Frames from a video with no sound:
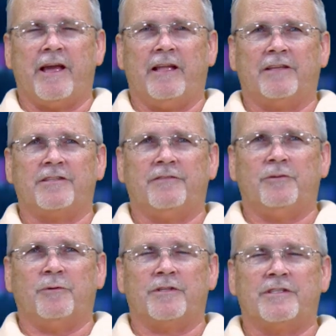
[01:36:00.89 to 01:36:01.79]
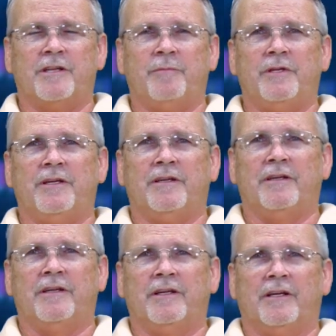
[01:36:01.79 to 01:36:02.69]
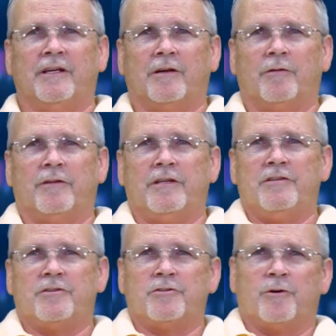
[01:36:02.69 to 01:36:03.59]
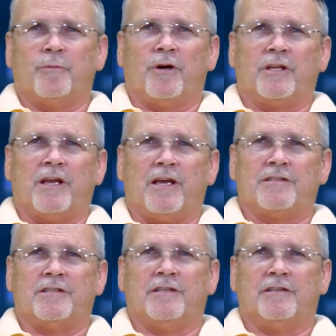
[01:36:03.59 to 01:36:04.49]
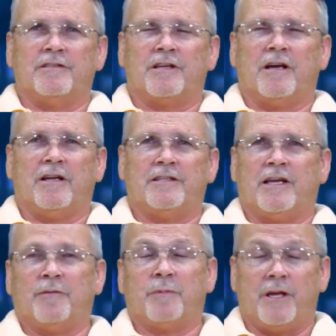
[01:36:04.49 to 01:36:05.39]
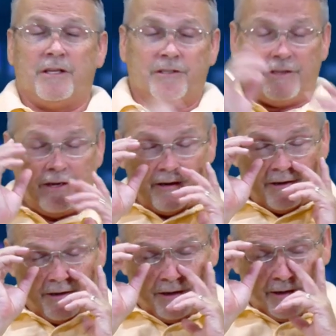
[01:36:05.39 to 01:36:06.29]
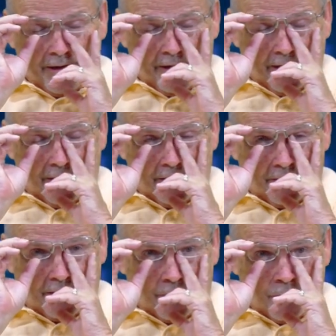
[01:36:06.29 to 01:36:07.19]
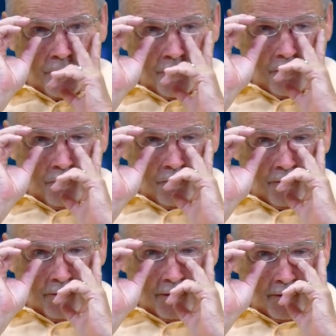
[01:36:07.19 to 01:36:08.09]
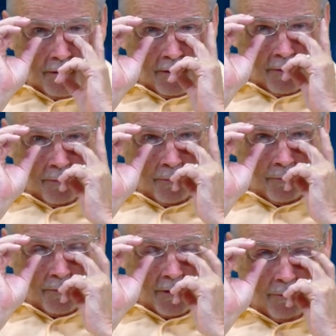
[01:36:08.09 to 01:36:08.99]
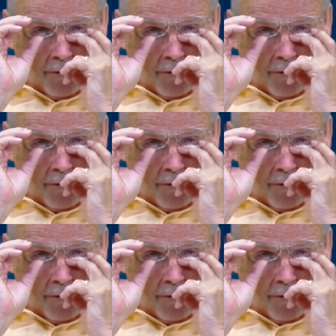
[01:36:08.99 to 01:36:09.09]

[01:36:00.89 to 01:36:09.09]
Alex, if you want to send me go to the Eastern Shore Broadcasting. There's a contact page there, and just send me a note. Give